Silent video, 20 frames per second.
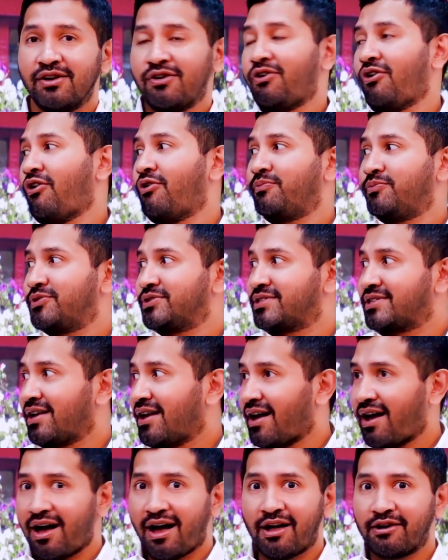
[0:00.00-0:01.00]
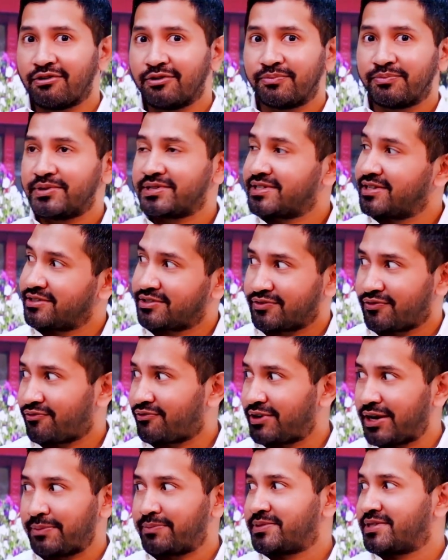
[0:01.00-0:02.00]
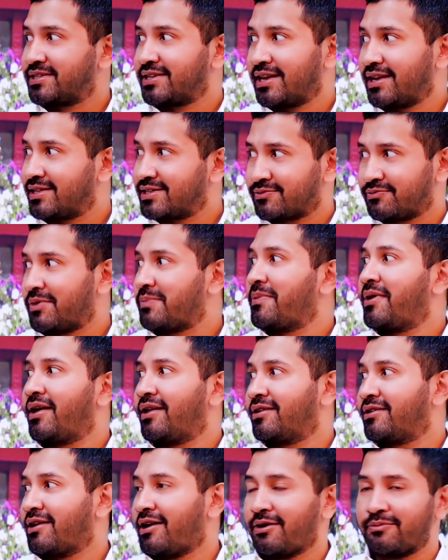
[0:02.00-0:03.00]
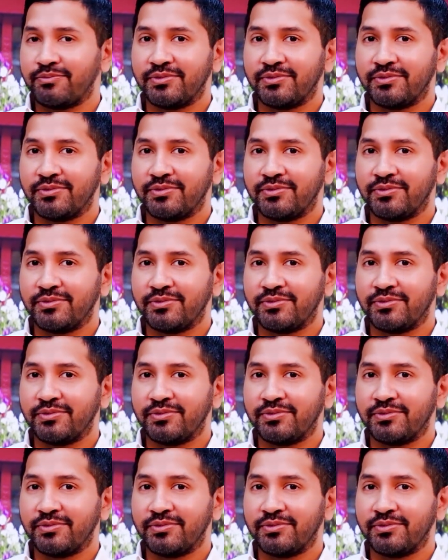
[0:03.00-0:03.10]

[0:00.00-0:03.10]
Almost 100% of rapes against women are